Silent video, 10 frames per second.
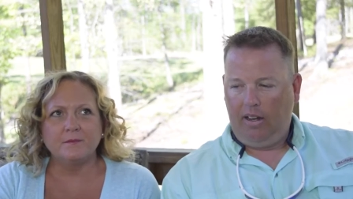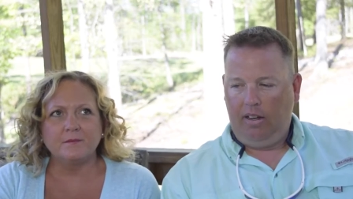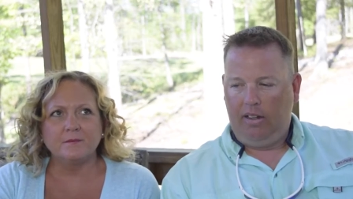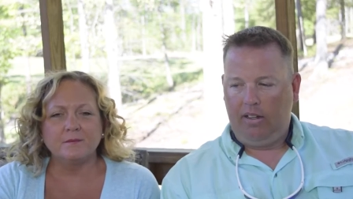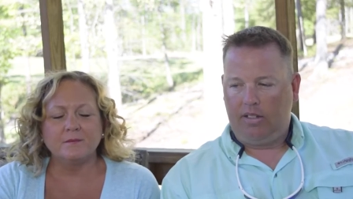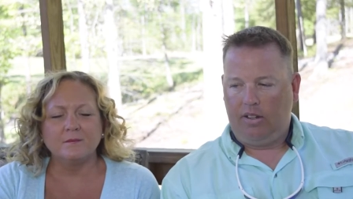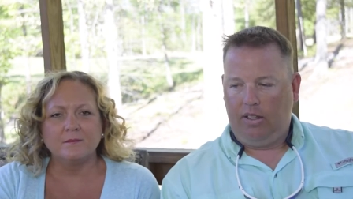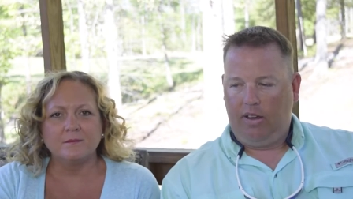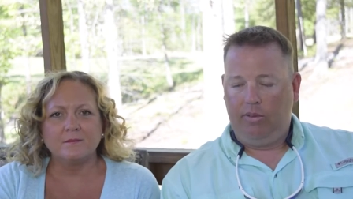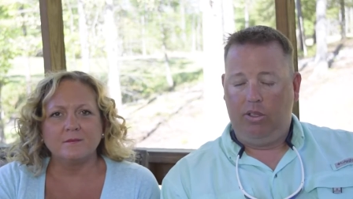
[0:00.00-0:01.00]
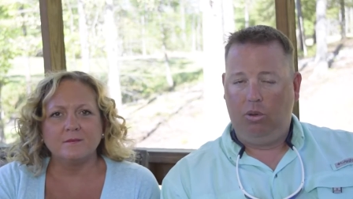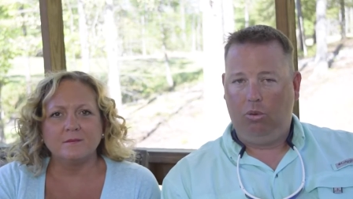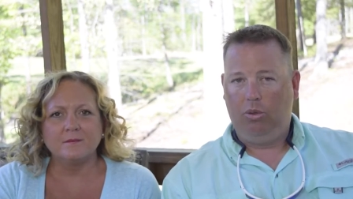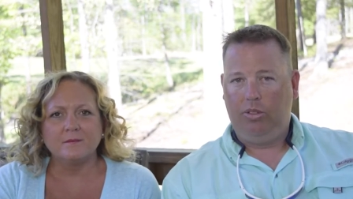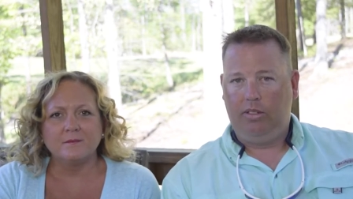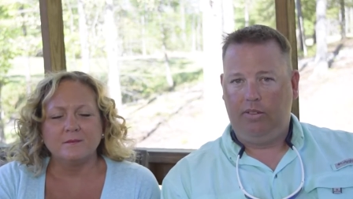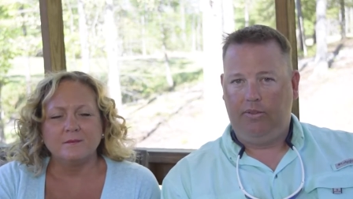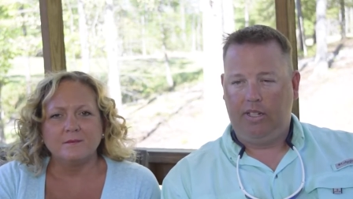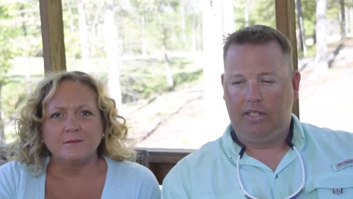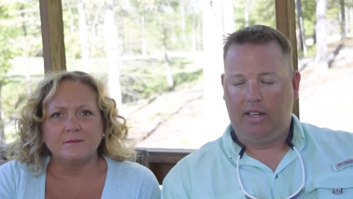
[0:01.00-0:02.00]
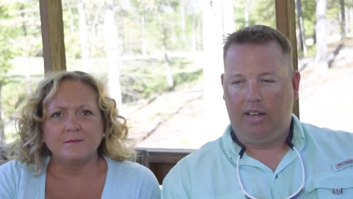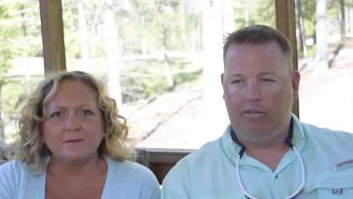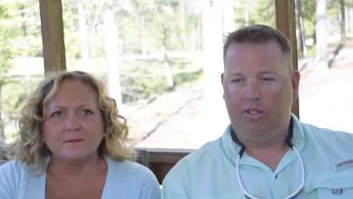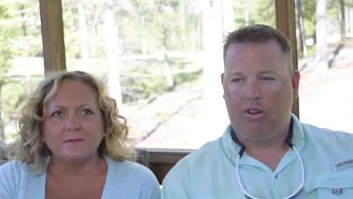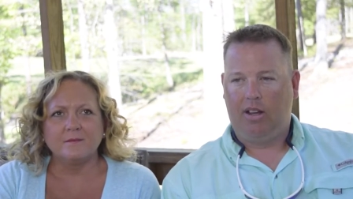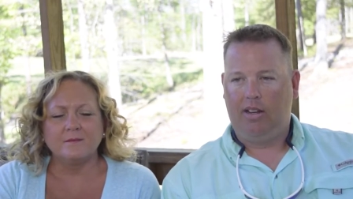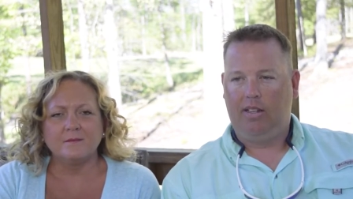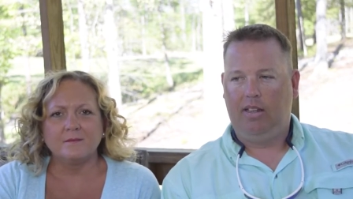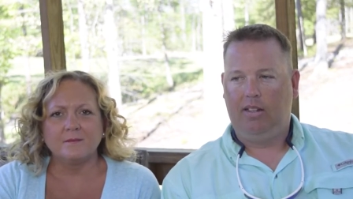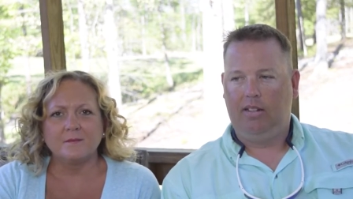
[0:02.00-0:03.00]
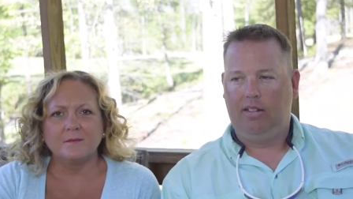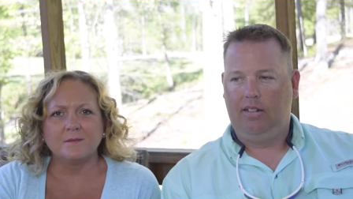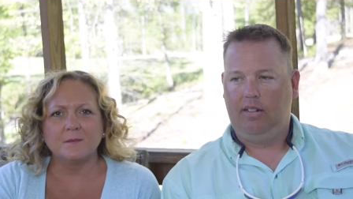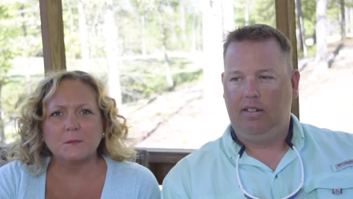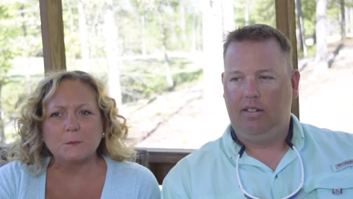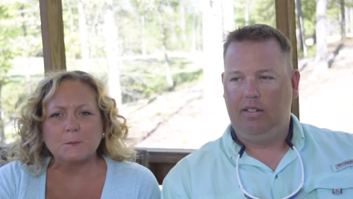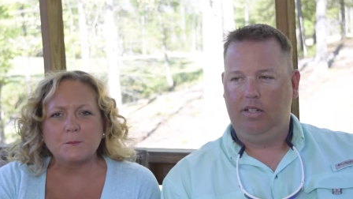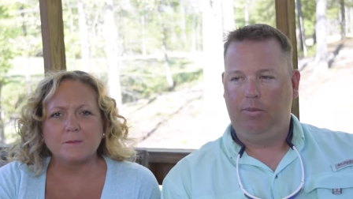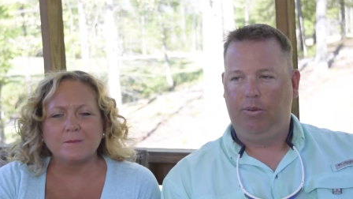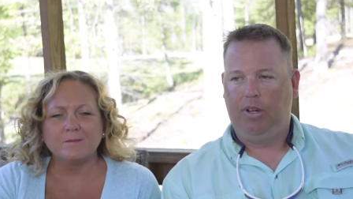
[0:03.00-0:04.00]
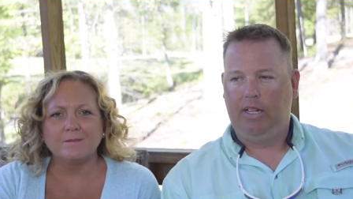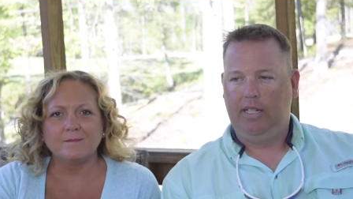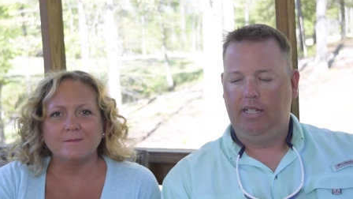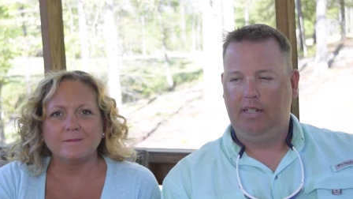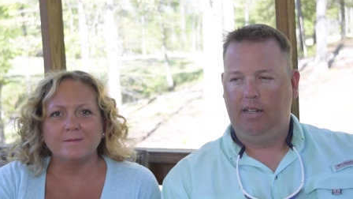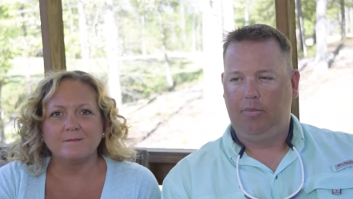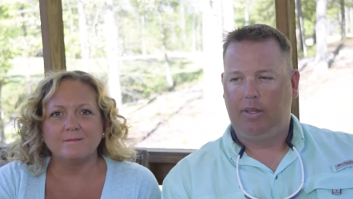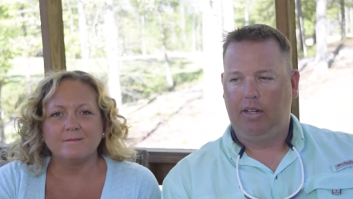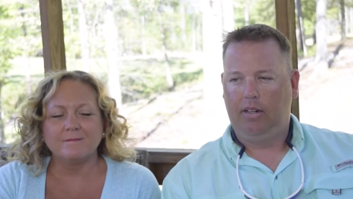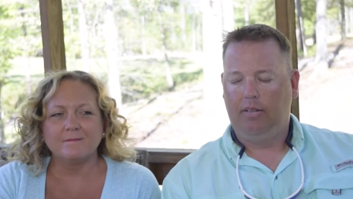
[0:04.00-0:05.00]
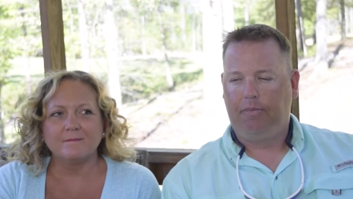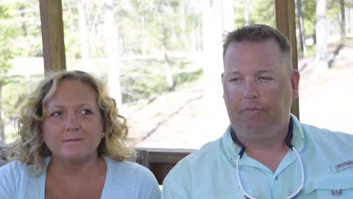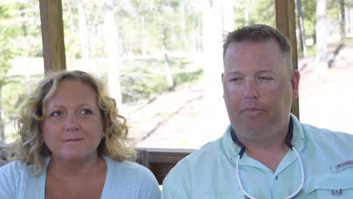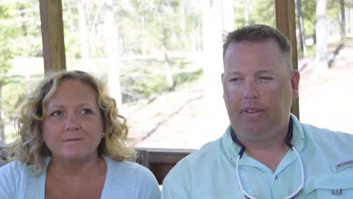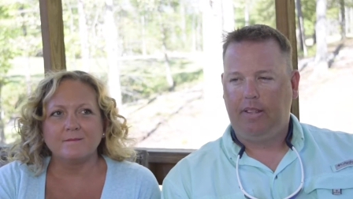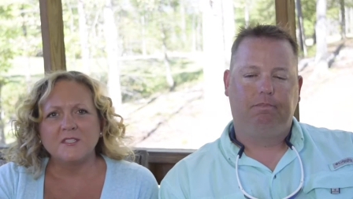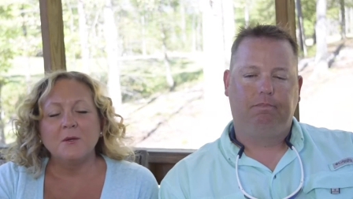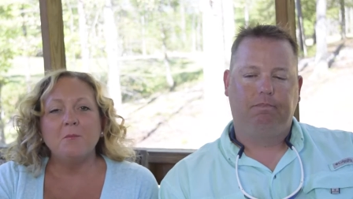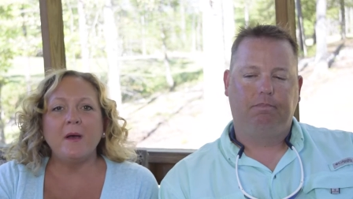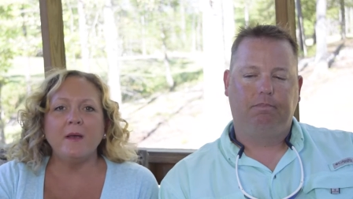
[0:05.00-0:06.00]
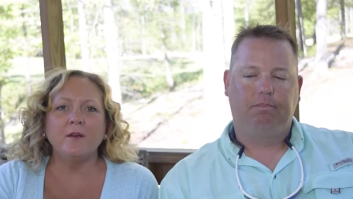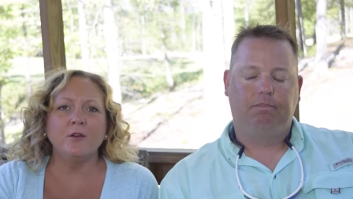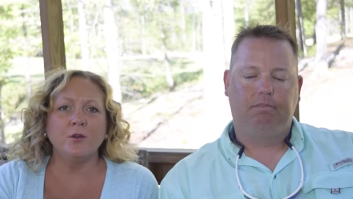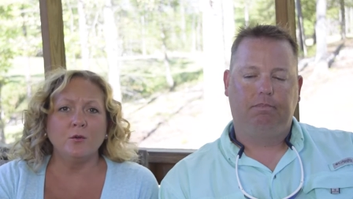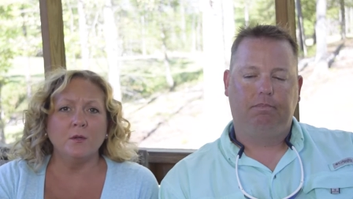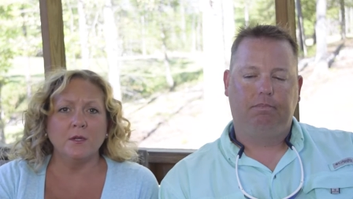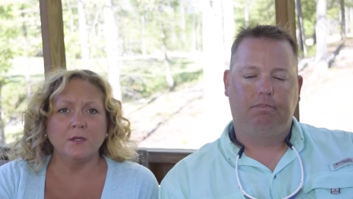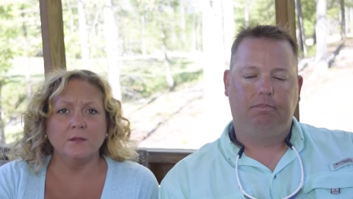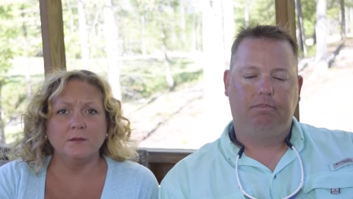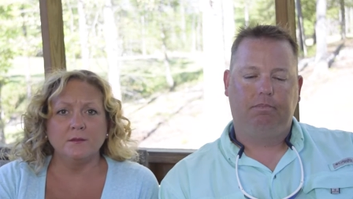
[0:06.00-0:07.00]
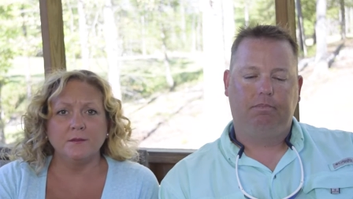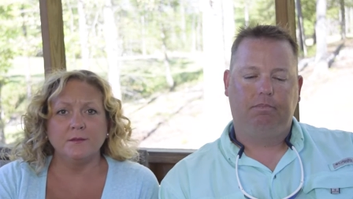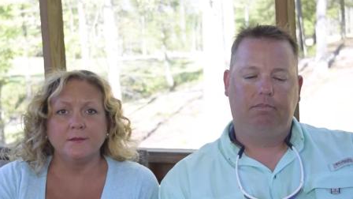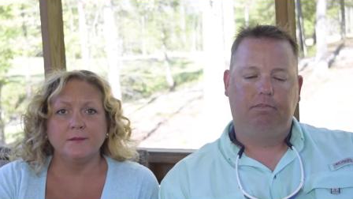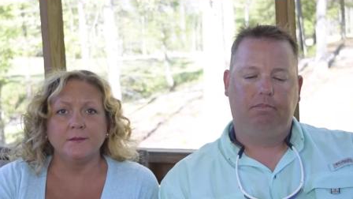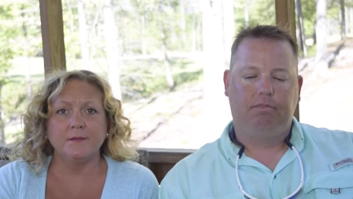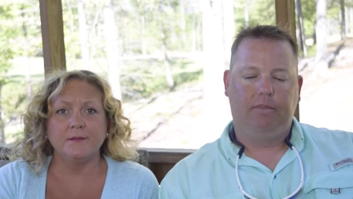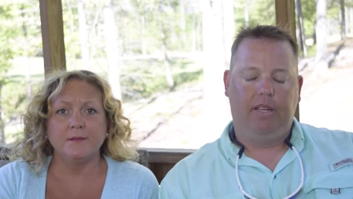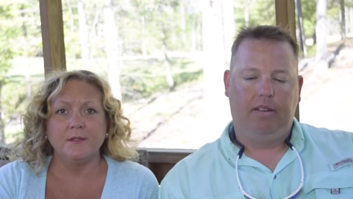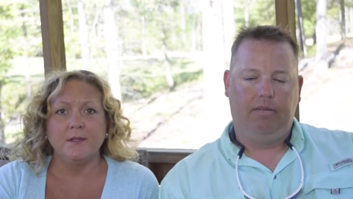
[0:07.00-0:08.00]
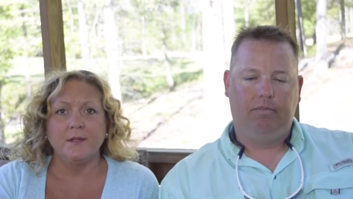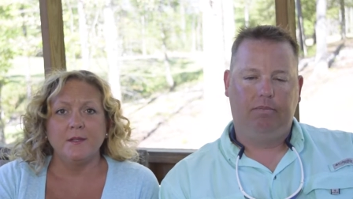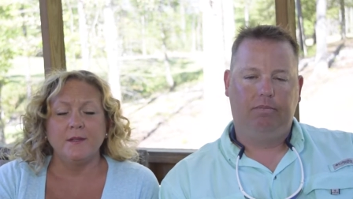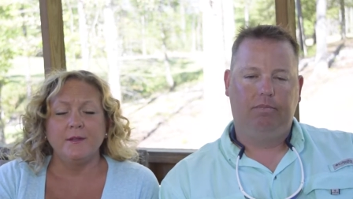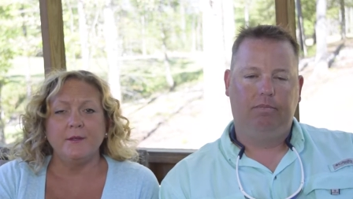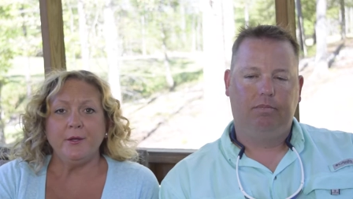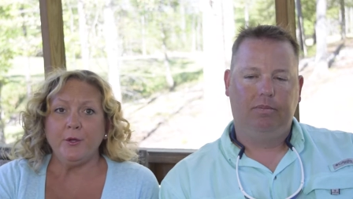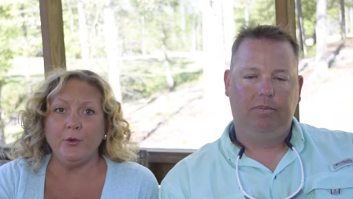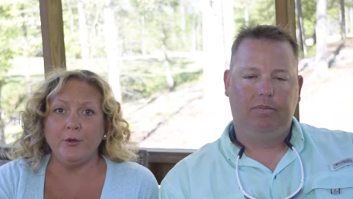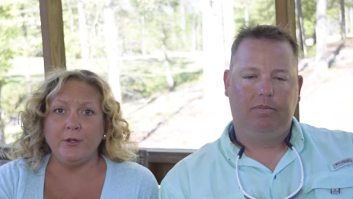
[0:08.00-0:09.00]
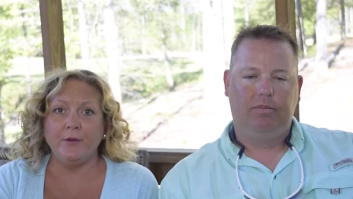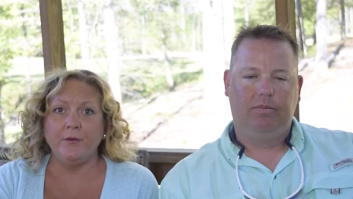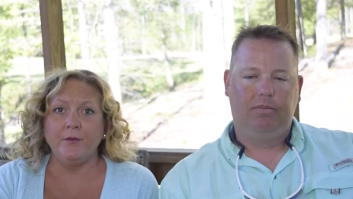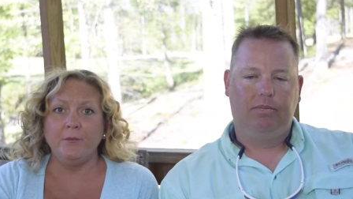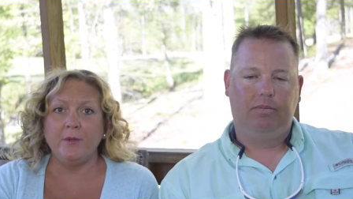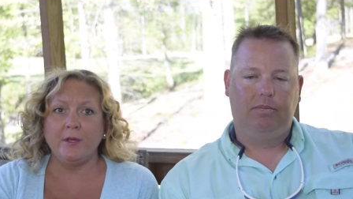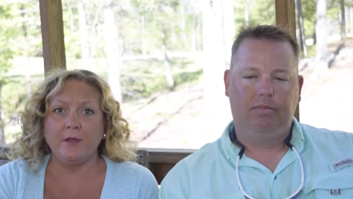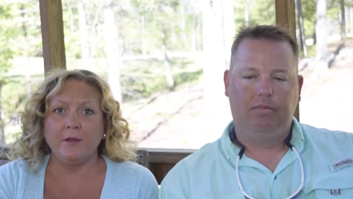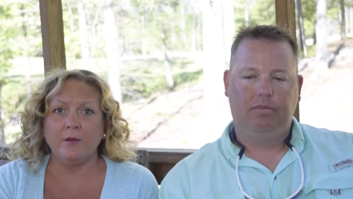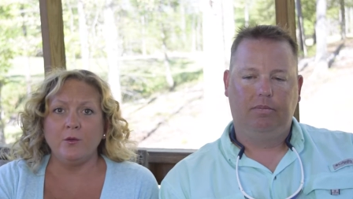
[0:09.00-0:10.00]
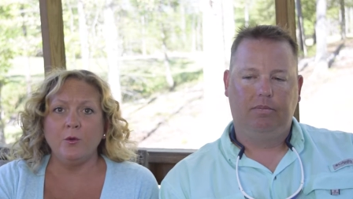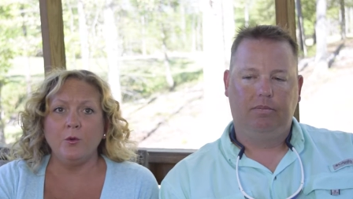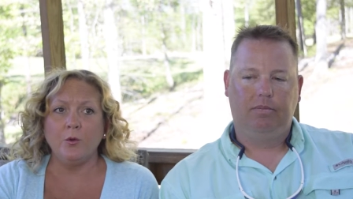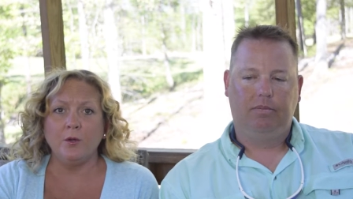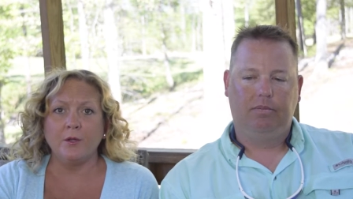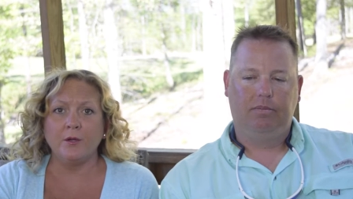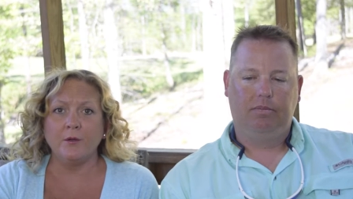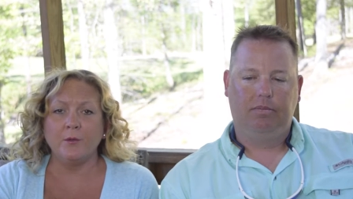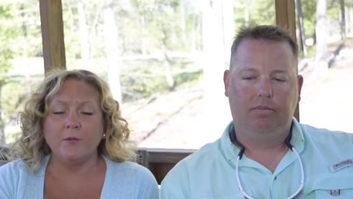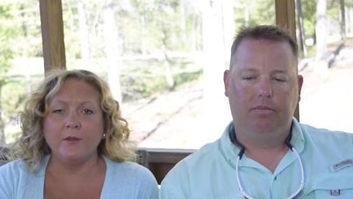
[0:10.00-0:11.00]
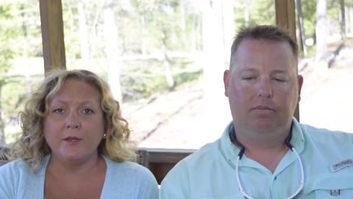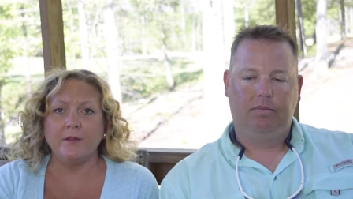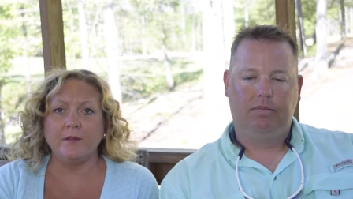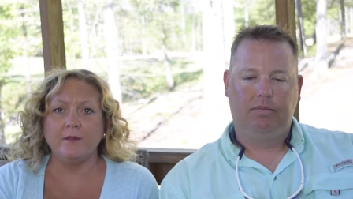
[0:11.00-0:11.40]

Speaker 1: I didn't necessarily have the tools to fix that. We tried to get it Jimmy rigged up there.
Speaker 2: Buy a good cooler. Yeah. A good big cooler that